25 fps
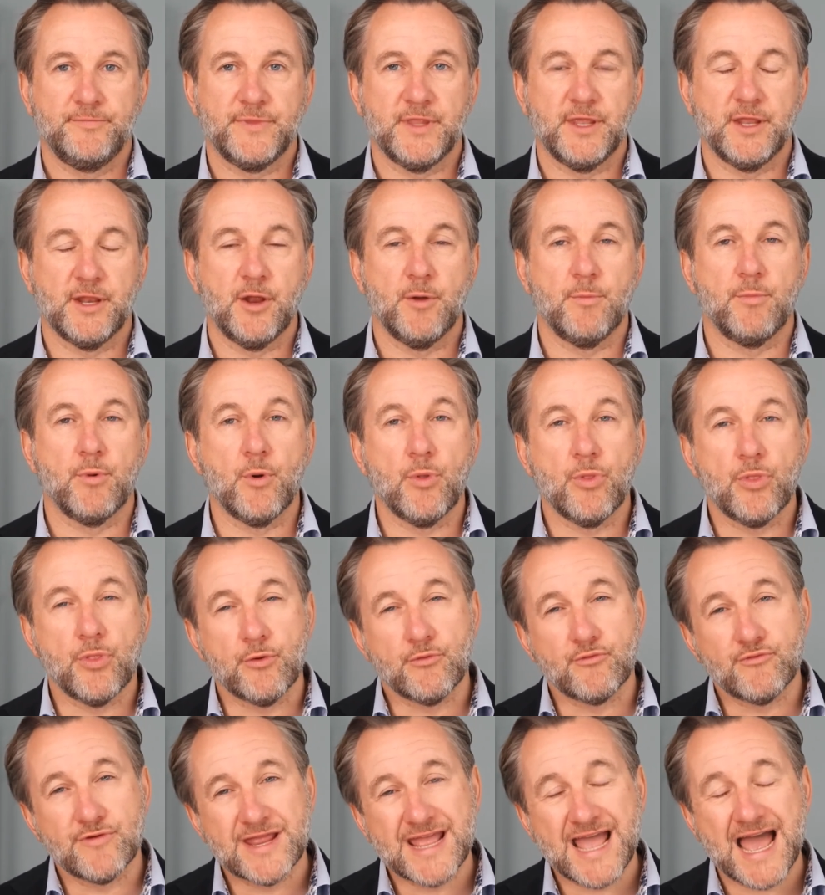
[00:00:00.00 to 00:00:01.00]
But
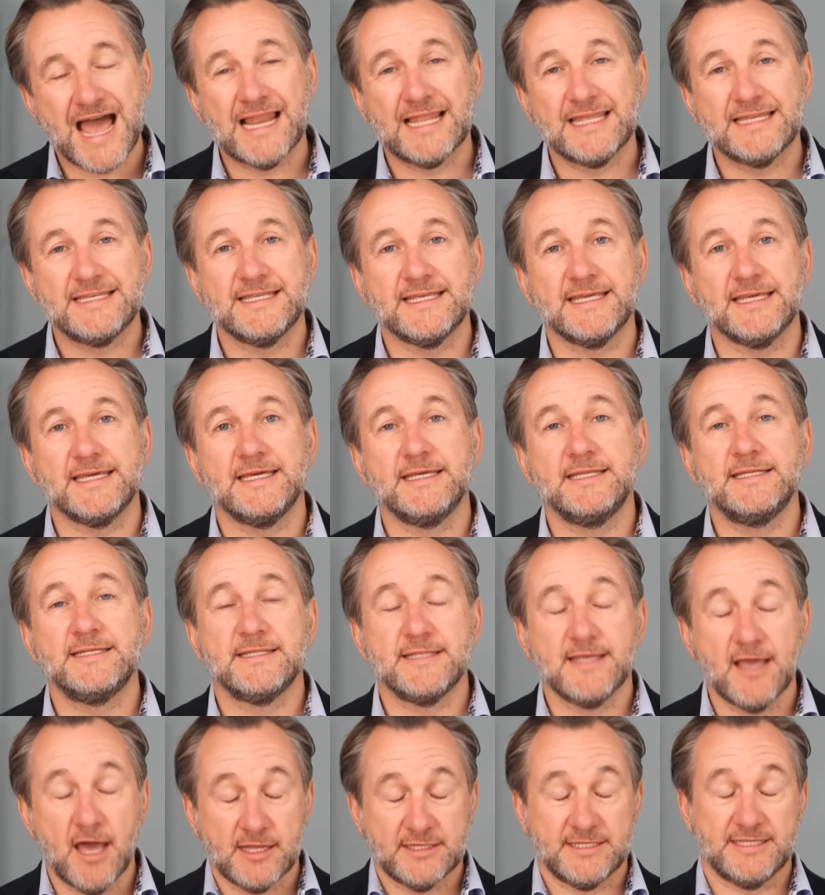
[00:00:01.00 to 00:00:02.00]
the reality is,
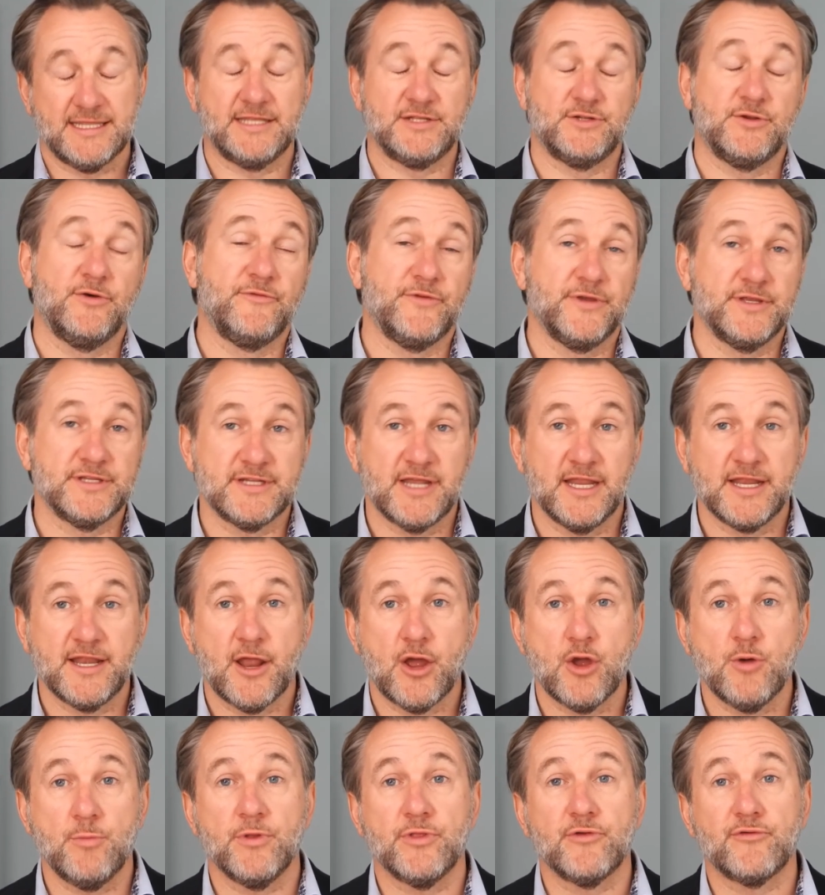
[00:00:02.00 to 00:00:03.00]
the answer to that's obvious, I
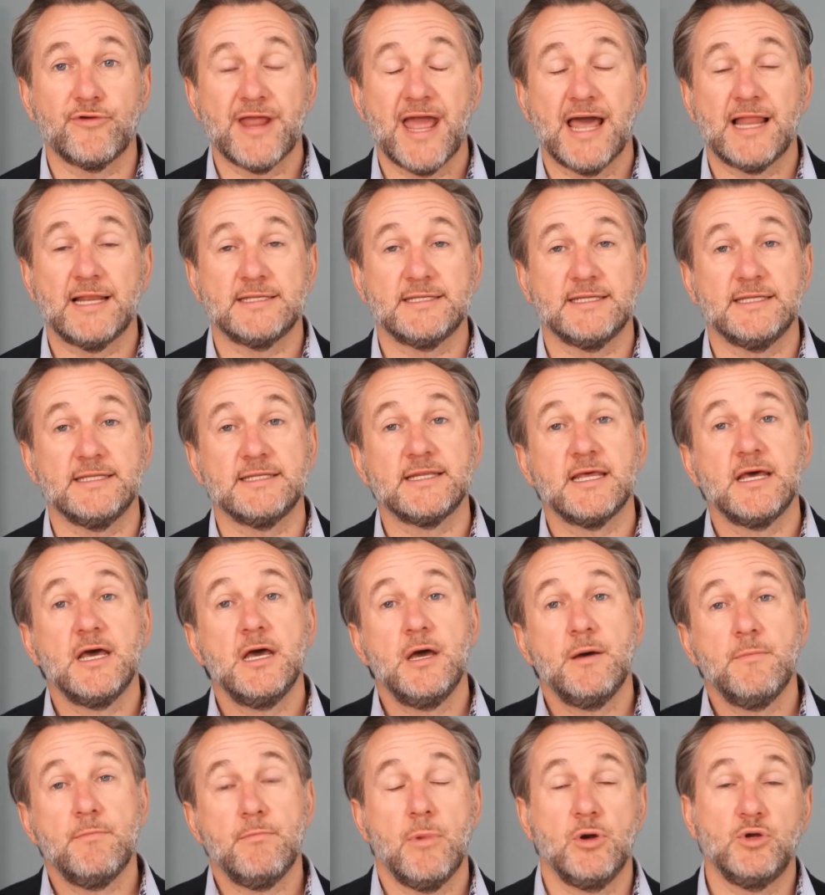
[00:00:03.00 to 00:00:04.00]
know, but the reality is
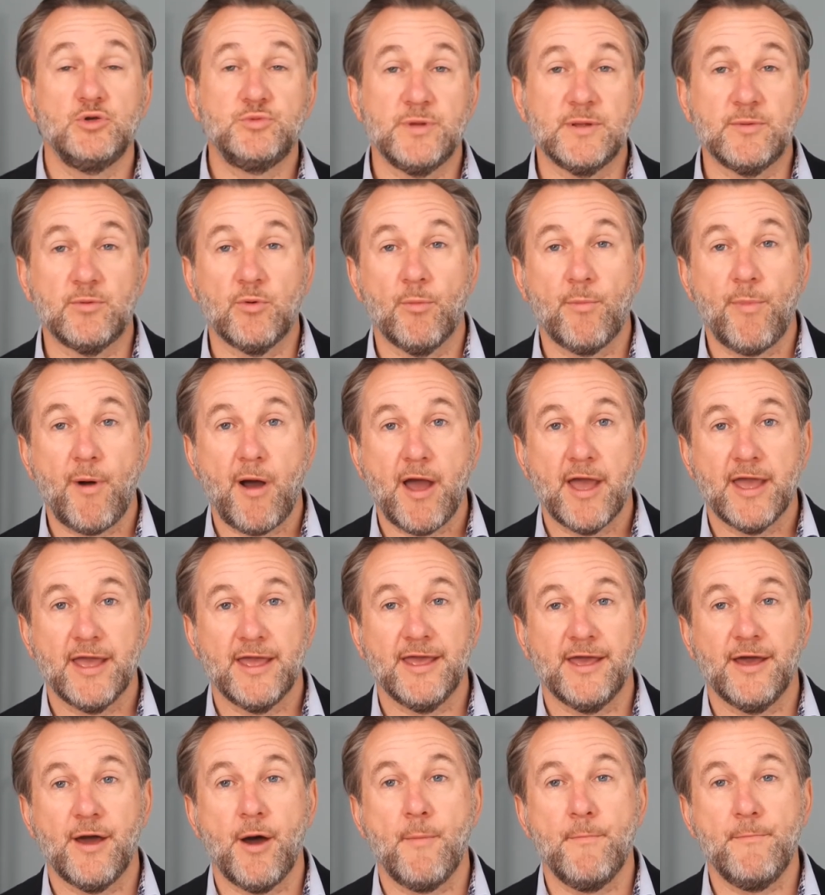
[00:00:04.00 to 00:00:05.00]
most people buy
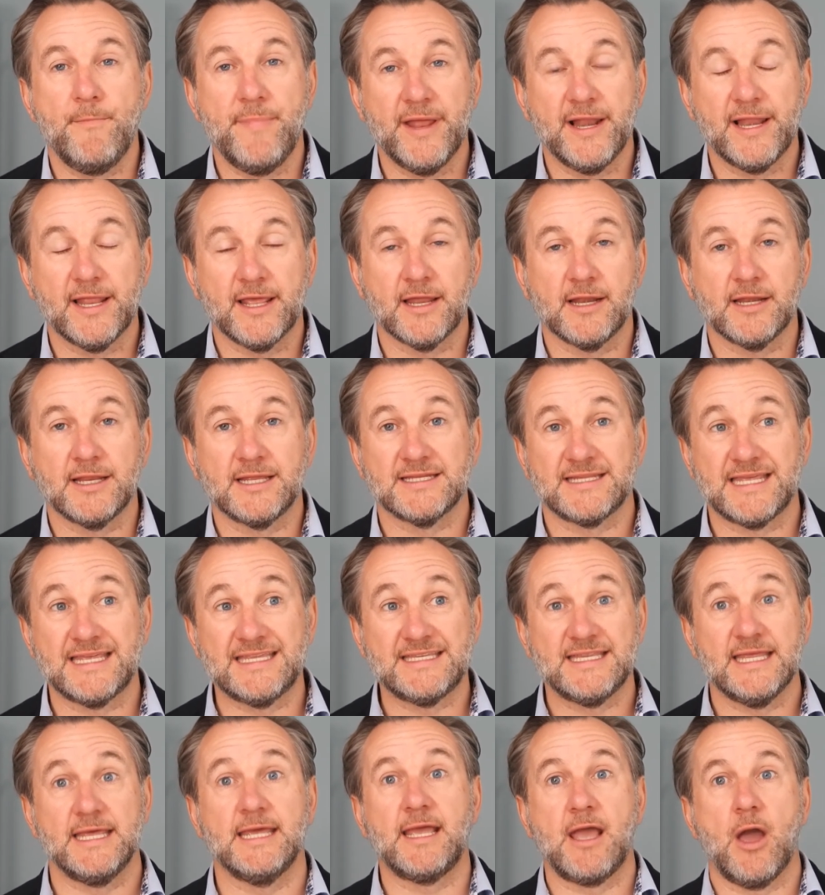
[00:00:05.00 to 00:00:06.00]
it at $1 billion because they
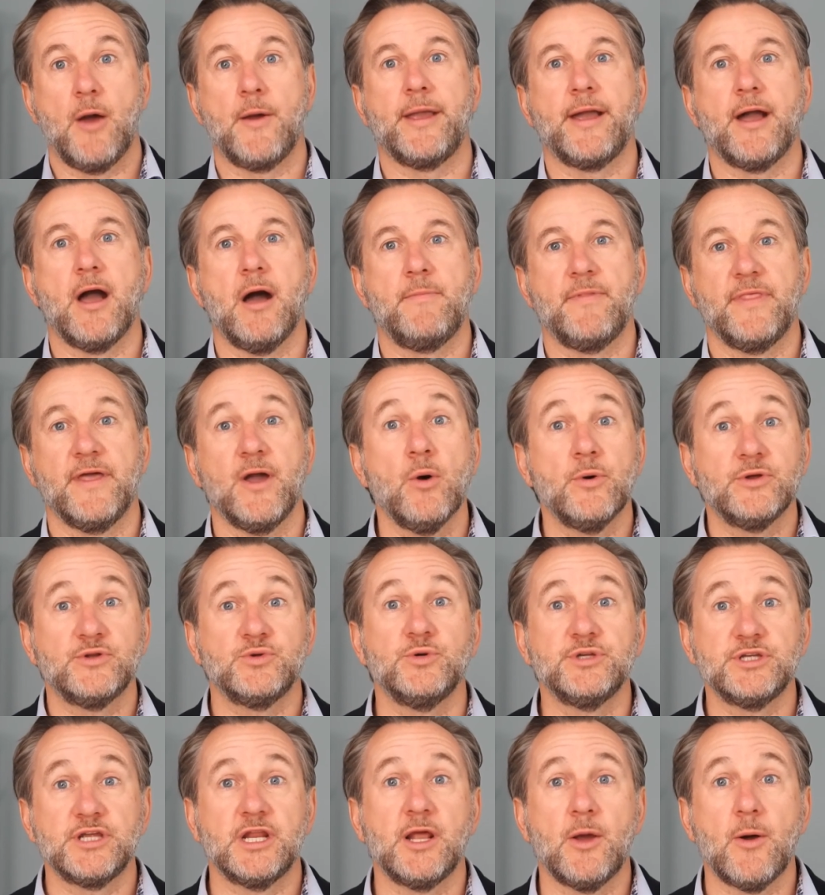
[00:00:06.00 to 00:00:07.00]
see it going up and think, it's
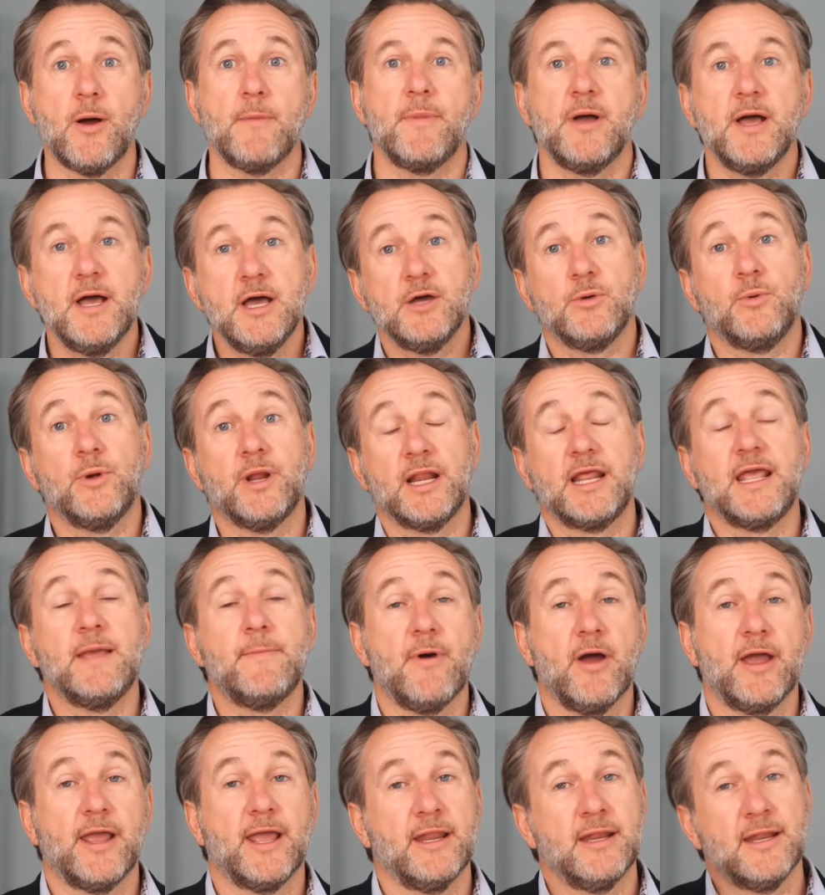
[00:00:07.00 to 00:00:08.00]
always going to go up. We're going to keep
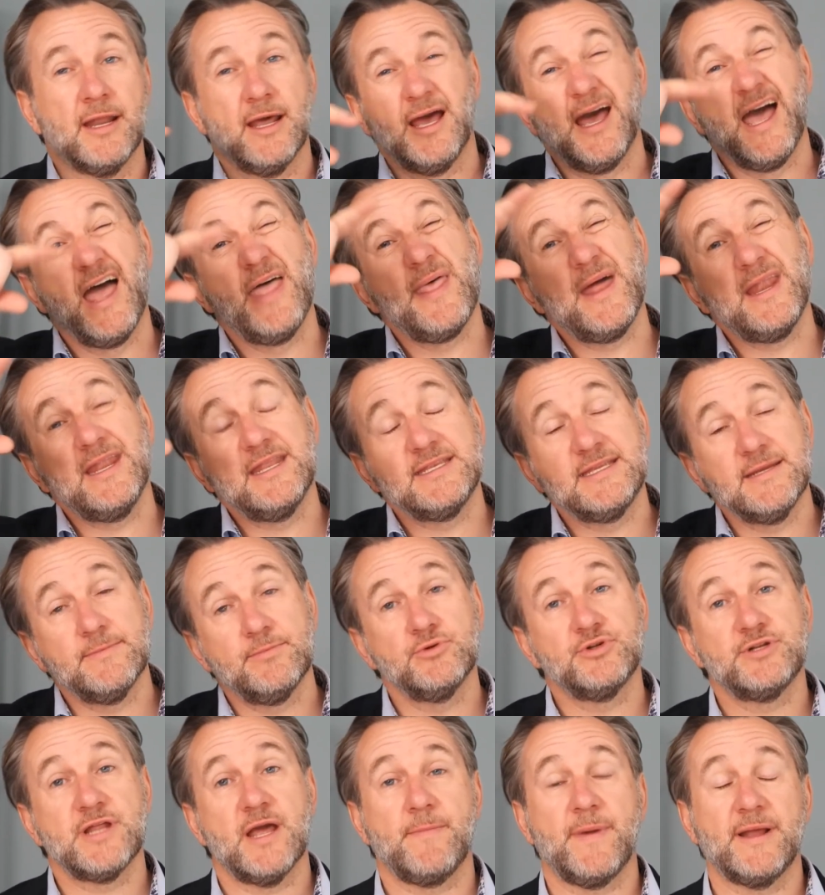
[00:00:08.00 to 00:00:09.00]
buying it. And then it
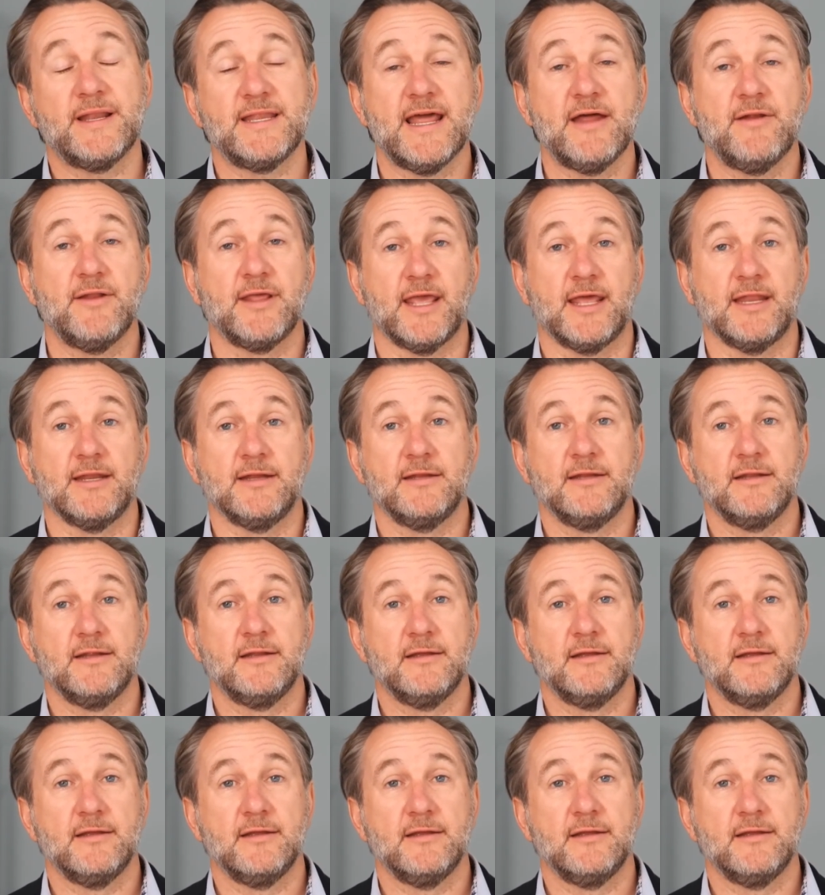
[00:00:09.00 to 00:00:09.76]
tipples back down again.